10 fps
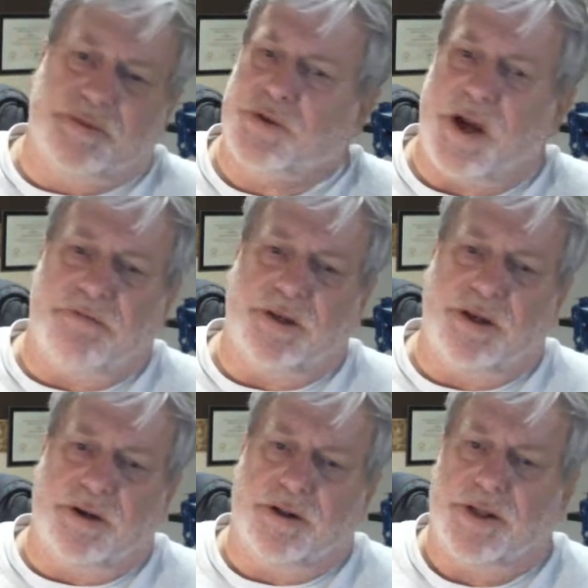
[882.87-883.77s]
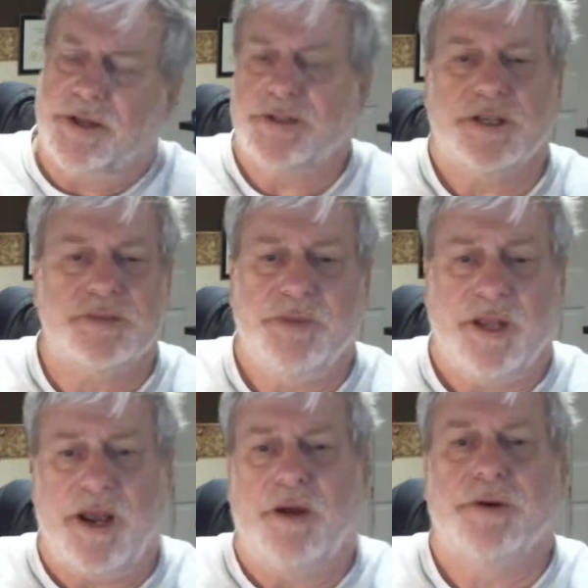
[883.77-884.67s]
traffic here in Atlanta takes me
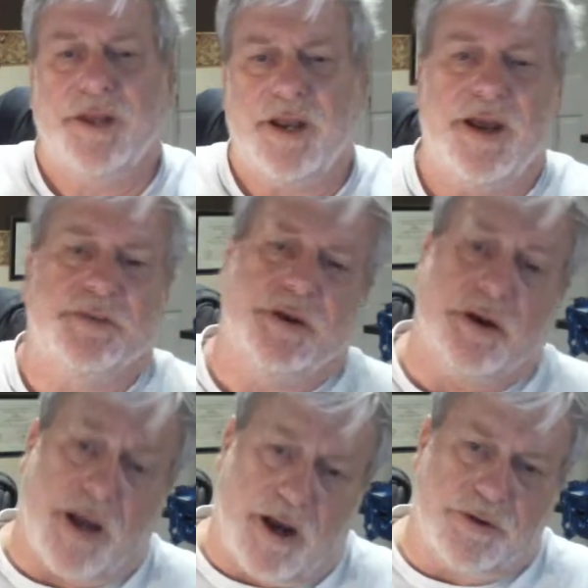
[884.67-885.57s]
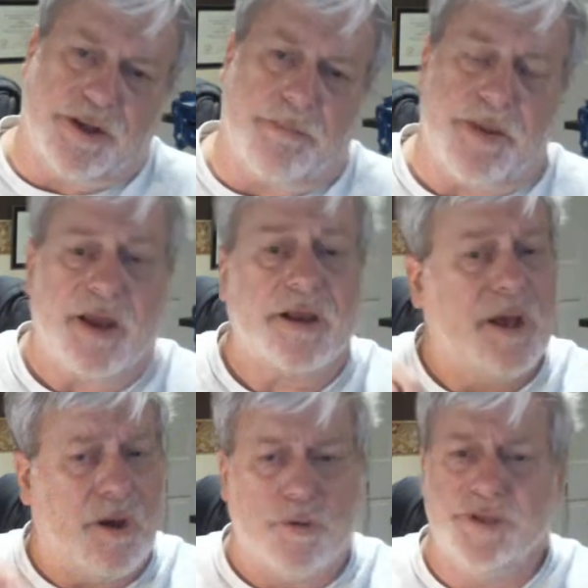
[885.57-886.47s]
an hour to get out there, hour to get back.
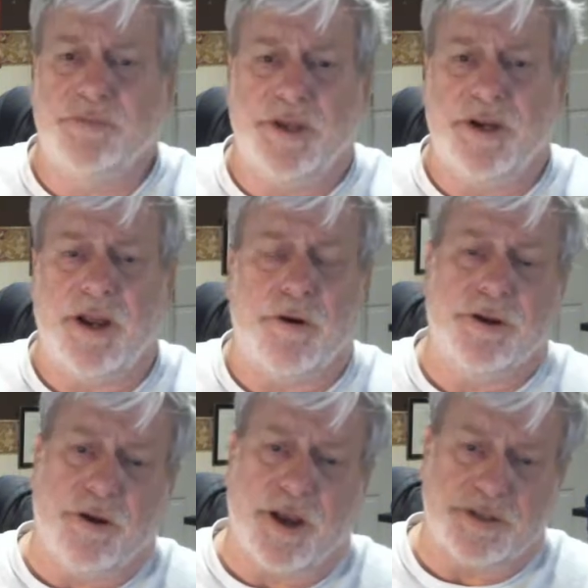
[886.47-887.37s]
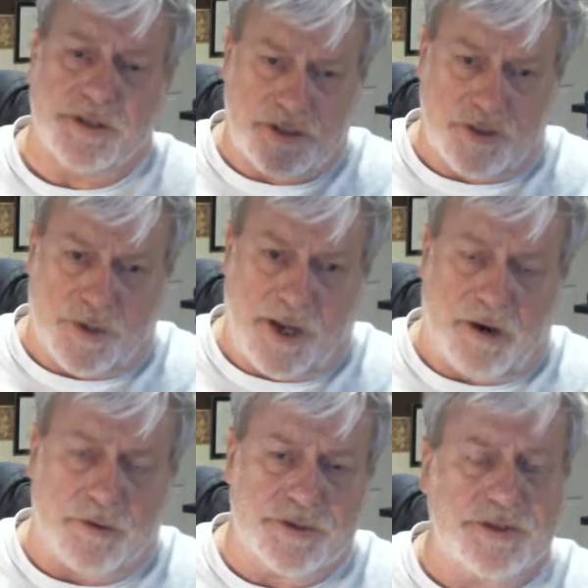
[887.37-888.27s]
Always spend an hour at your house, that's 3
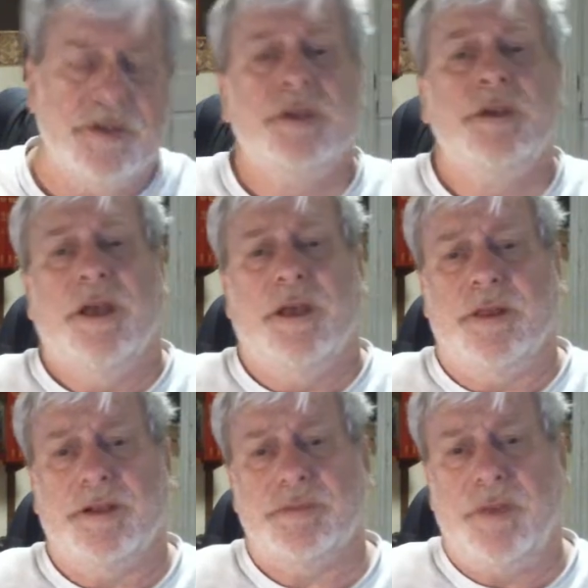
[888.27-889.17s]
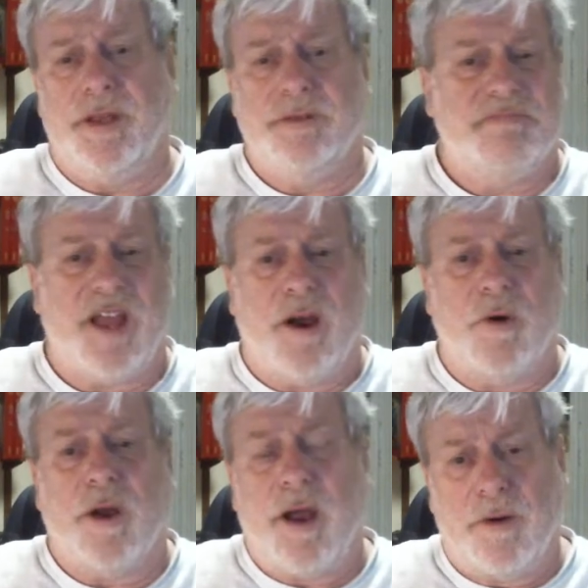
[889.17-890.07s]
hours. And then I spend an
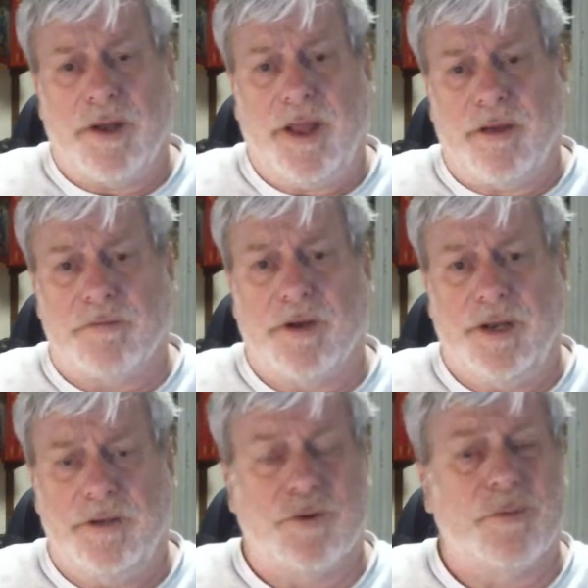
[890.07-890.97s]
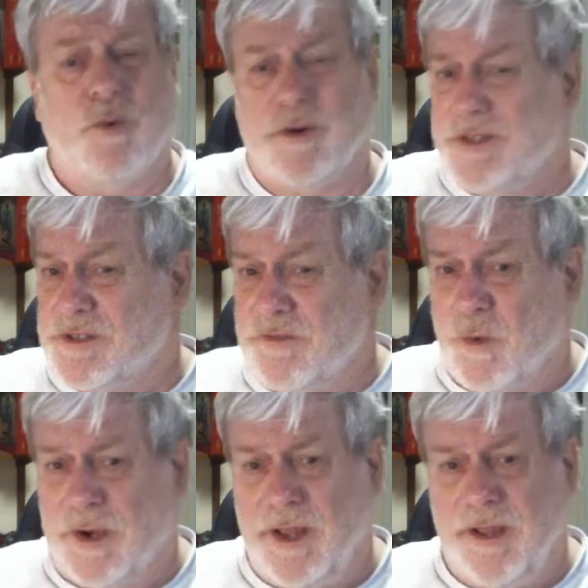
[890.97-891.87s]
hour and a half writing the report, that's
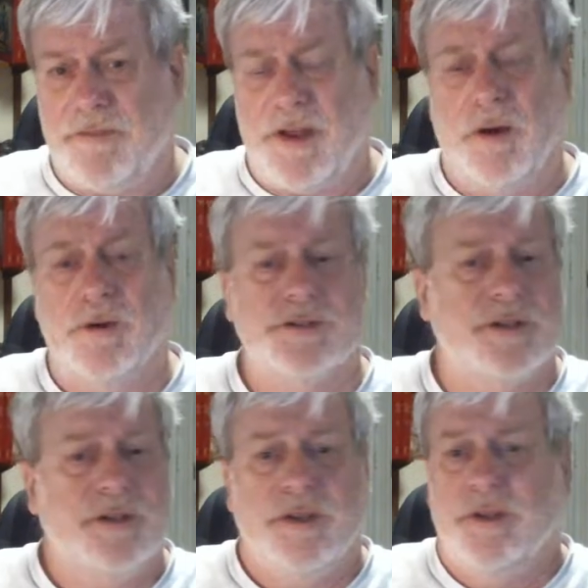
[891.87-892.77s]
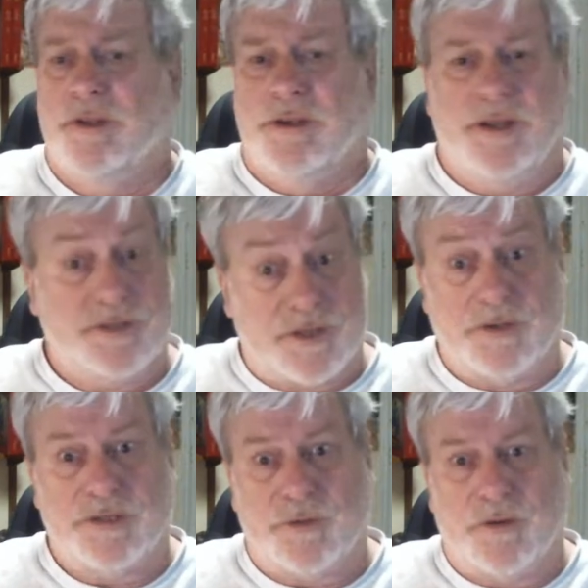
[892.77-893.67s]
4.5 hours. It
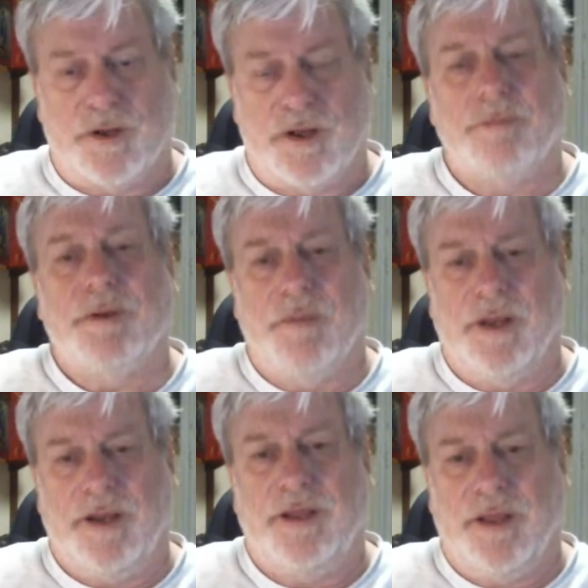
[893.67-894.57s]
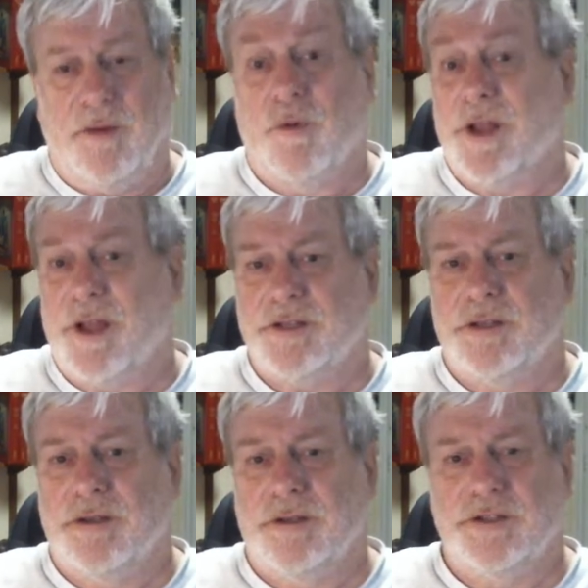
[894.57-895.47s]
starts to run up in money. And we're not
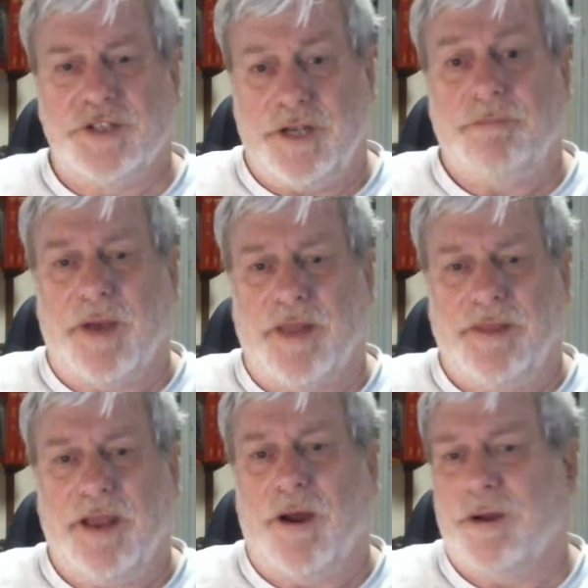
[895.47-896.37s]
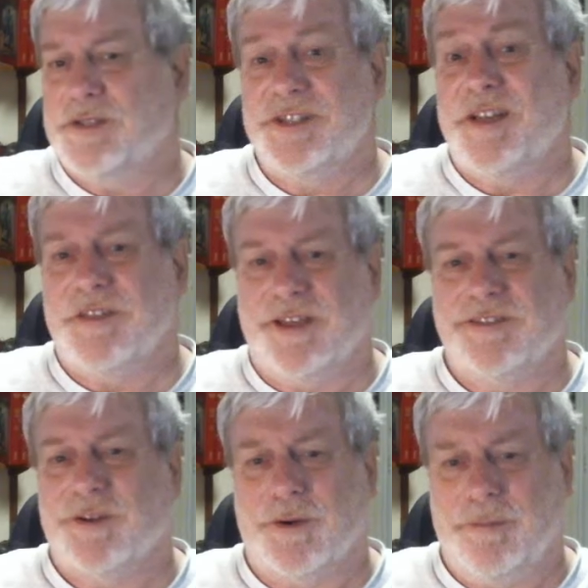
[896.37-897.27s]
cheap by the hour. It's not like
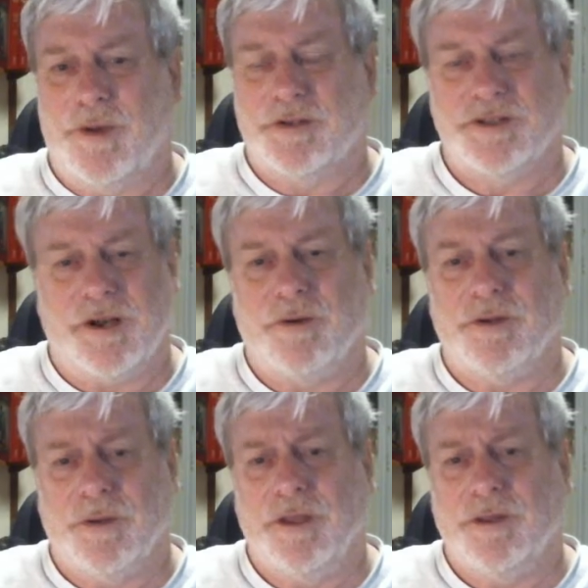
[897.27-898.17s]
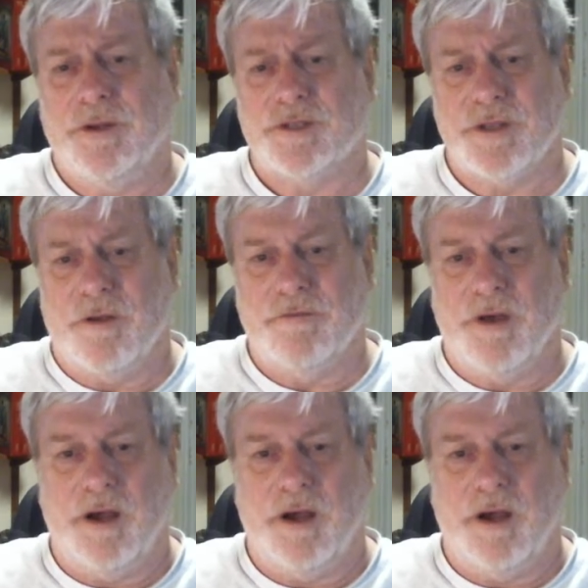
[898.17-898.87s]
$30 an hour. Don't kid yourself.